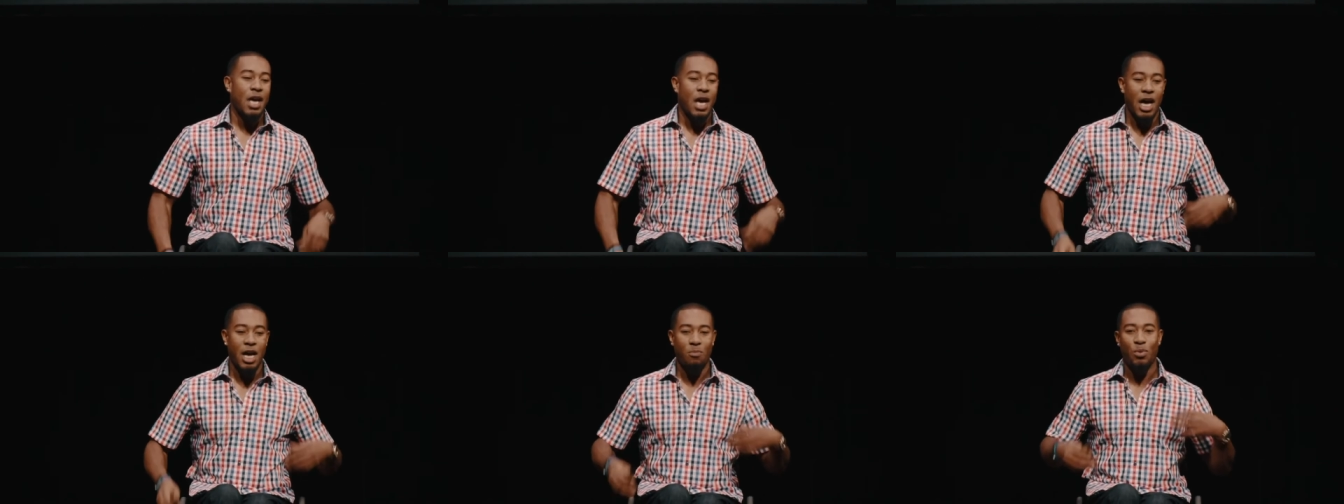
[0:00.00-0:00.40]

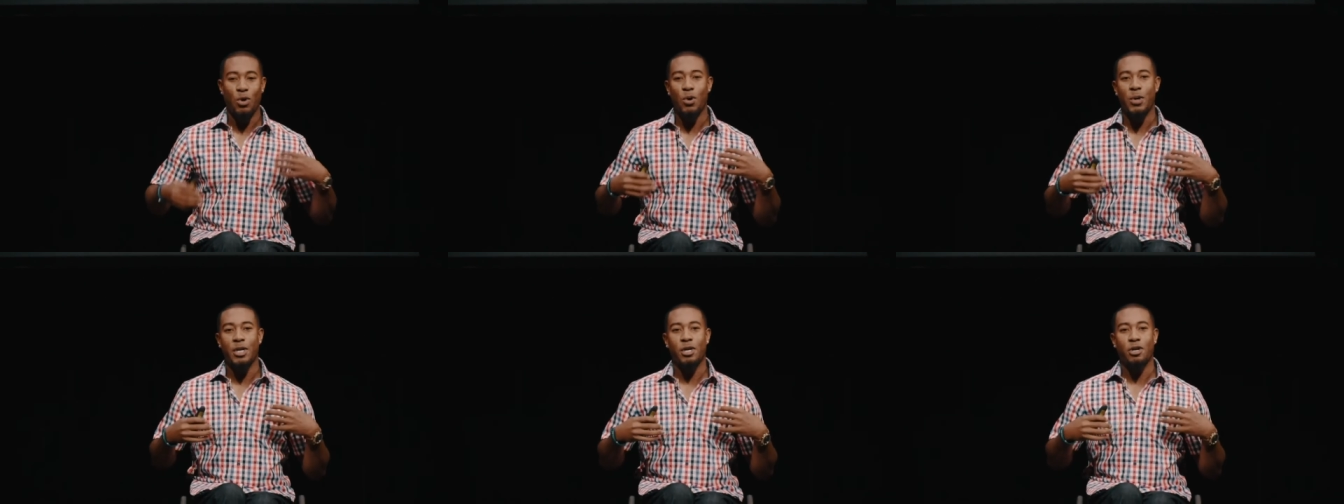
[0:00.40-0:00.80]
I had
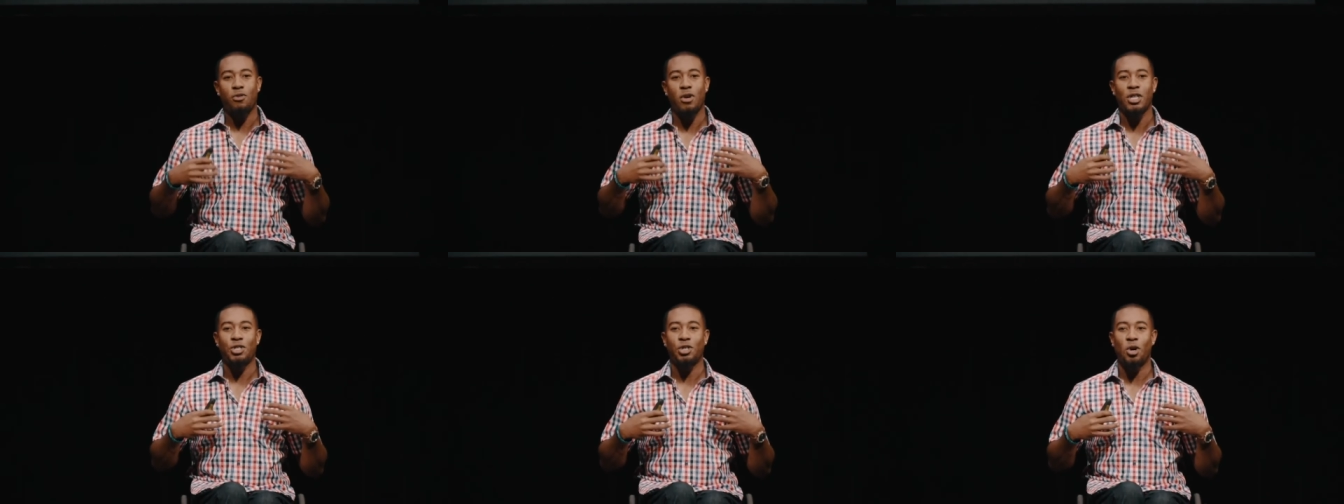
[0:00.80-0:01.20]
broken or
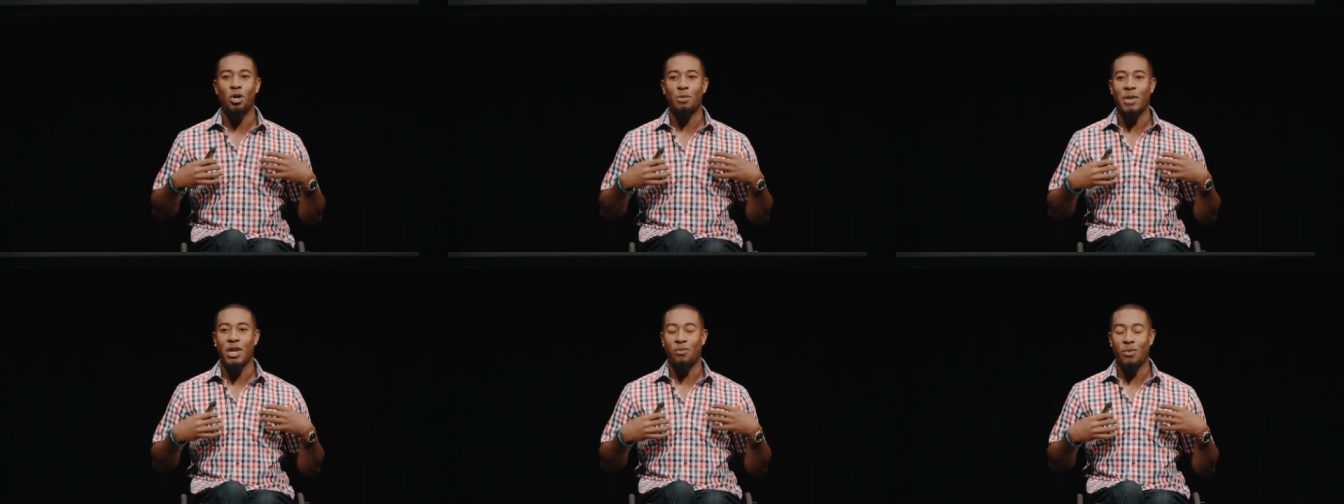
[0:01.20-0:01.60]
crushed
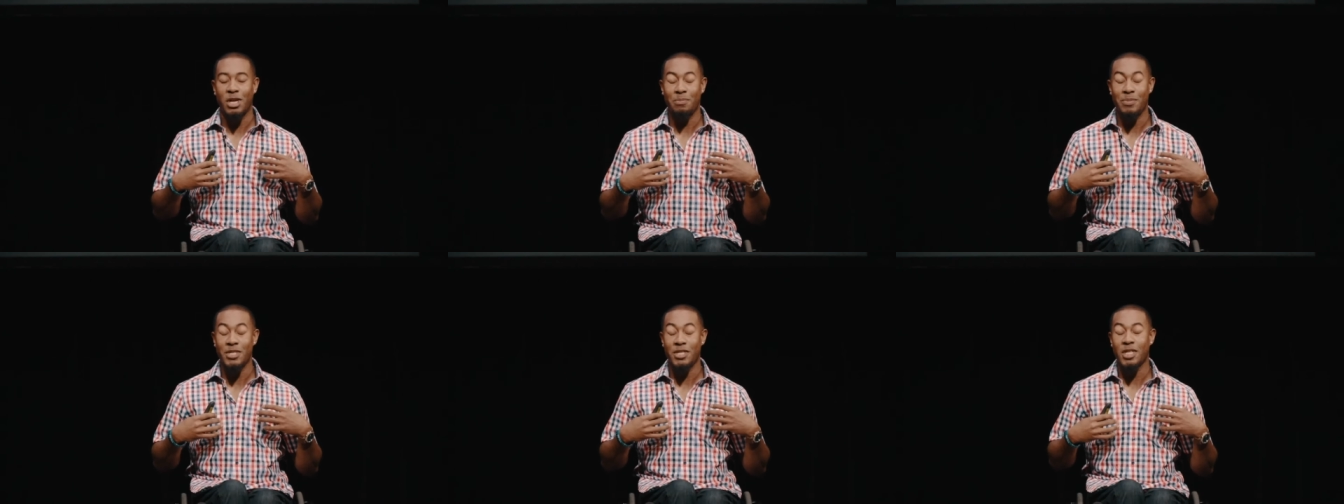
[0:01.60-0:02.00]
all of my
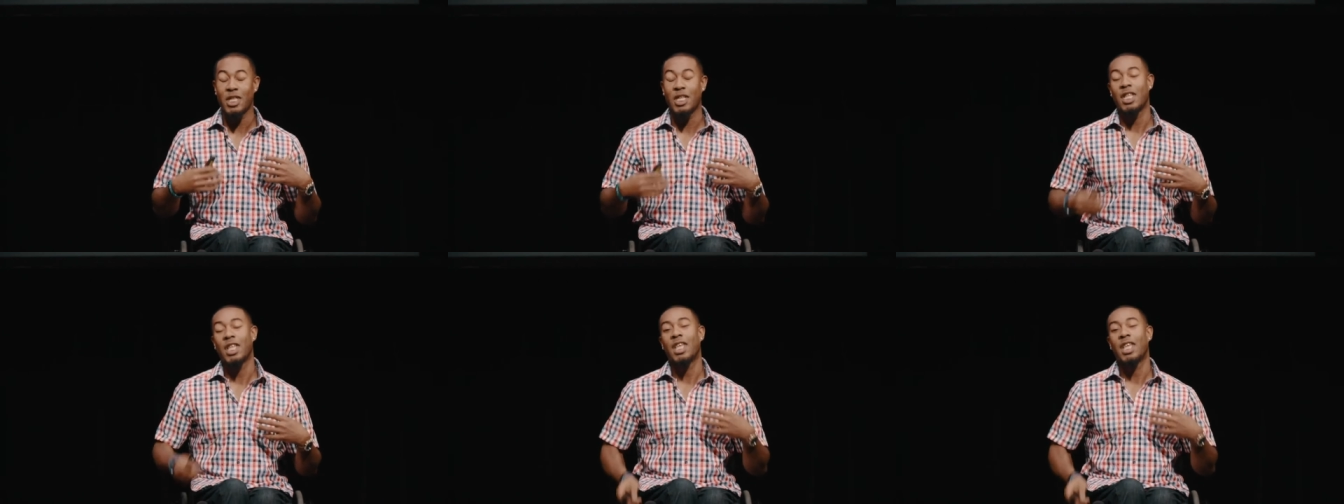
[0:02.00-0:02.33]
ribs.